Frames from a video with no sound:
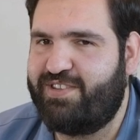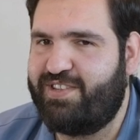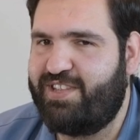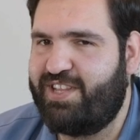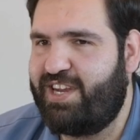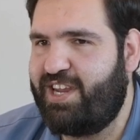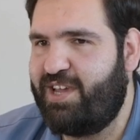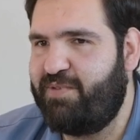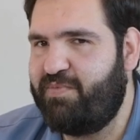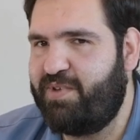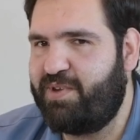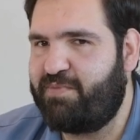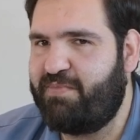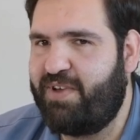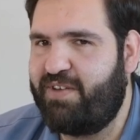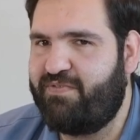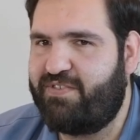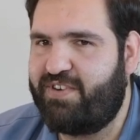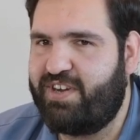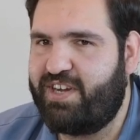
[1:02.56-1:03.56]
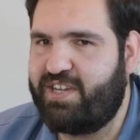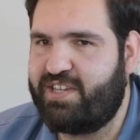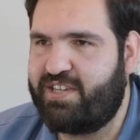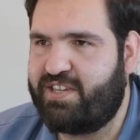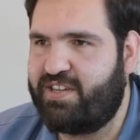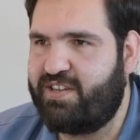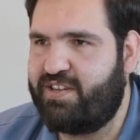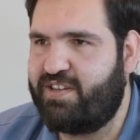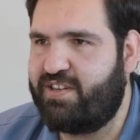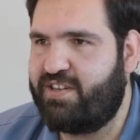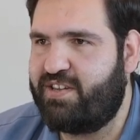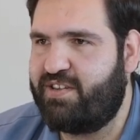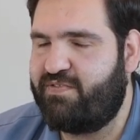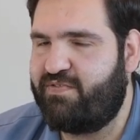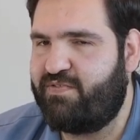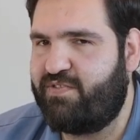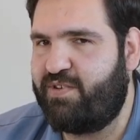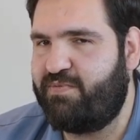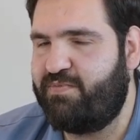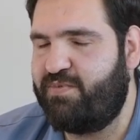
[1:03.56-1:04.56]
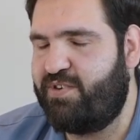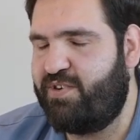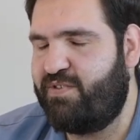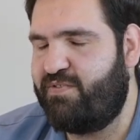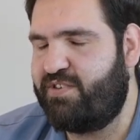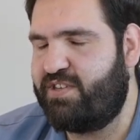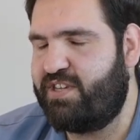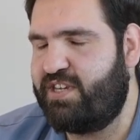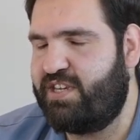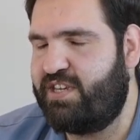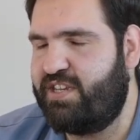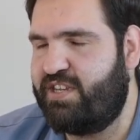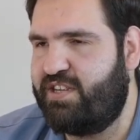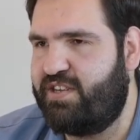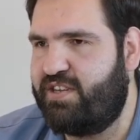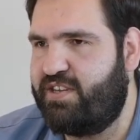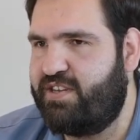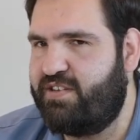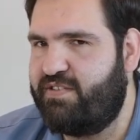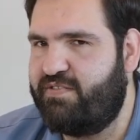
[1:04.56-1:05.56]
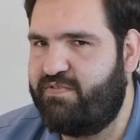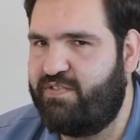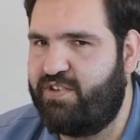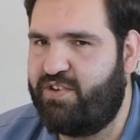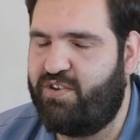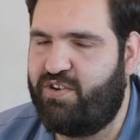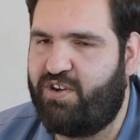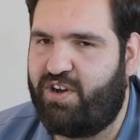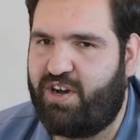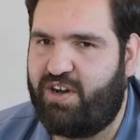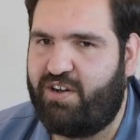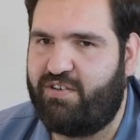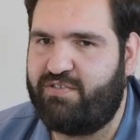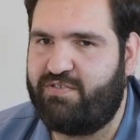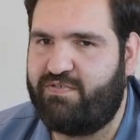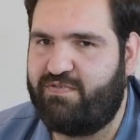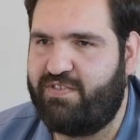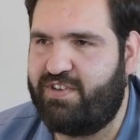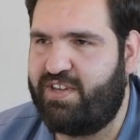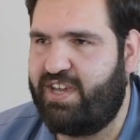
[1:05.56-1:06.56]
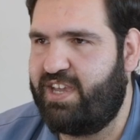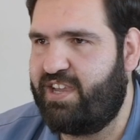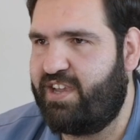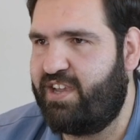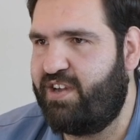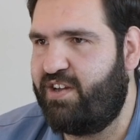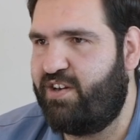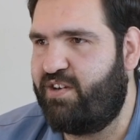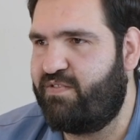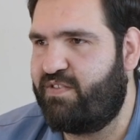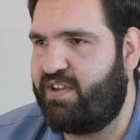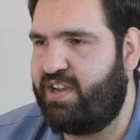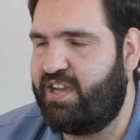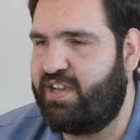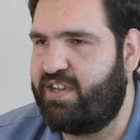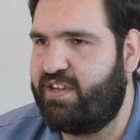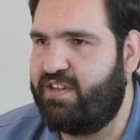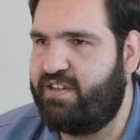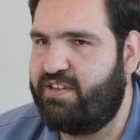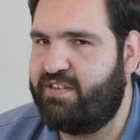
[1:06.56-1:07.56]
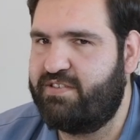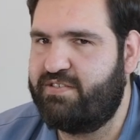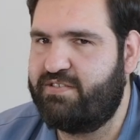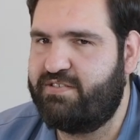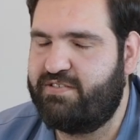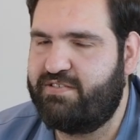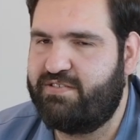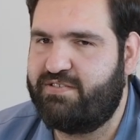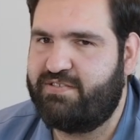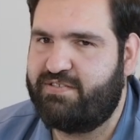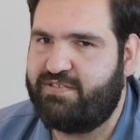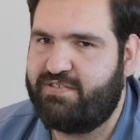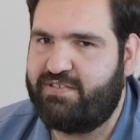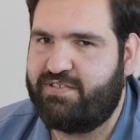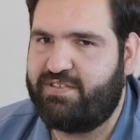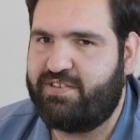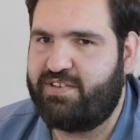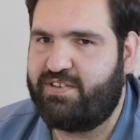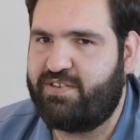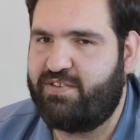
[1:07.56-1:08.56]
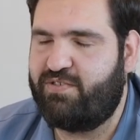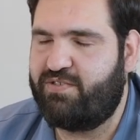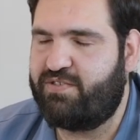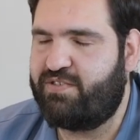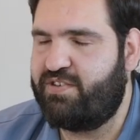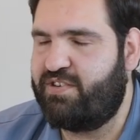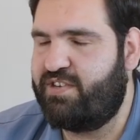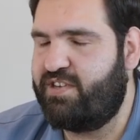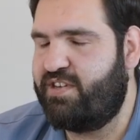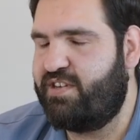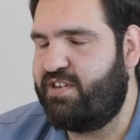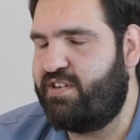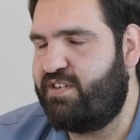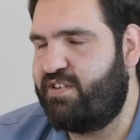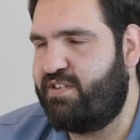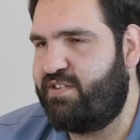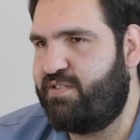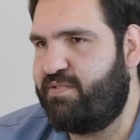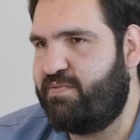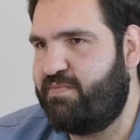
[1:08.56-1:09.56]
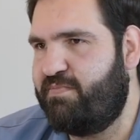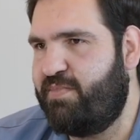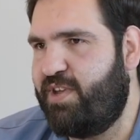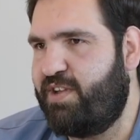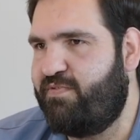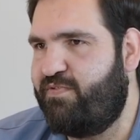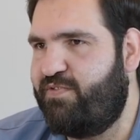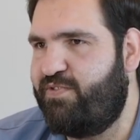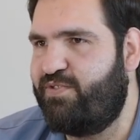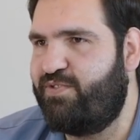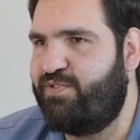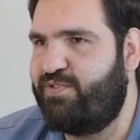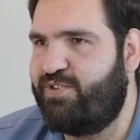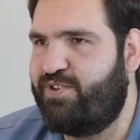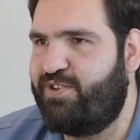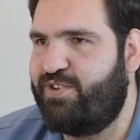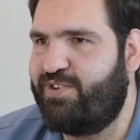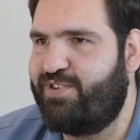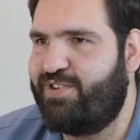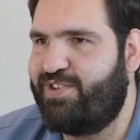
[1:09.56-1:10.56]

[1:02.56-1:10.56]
Then I meet my friends from university. We go out, we're hanging out, like go to dinner, make food.